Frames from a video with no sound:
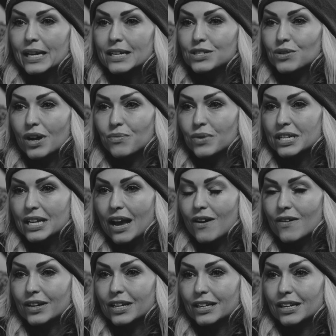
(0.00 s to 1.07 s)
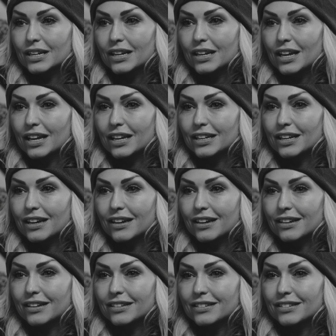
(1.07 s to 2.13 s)
so I went down
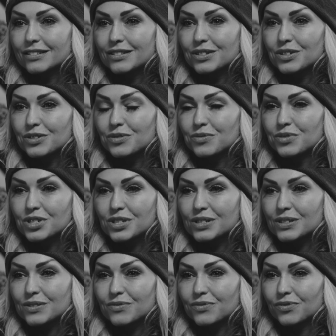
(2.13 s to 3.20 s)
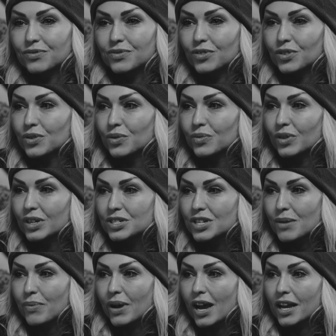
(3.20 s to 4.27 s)
and just flew a
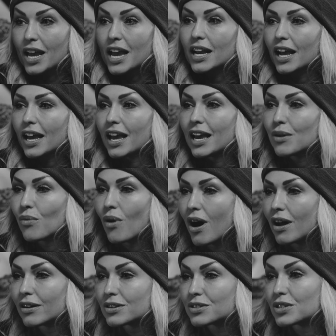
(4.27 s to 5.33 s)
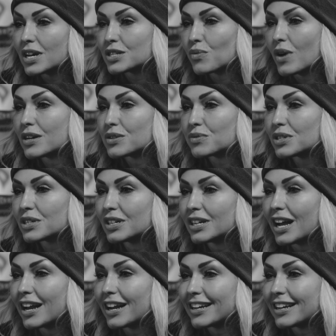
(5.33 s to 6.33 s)
jetpack, and I hate water, so that's why I was really good at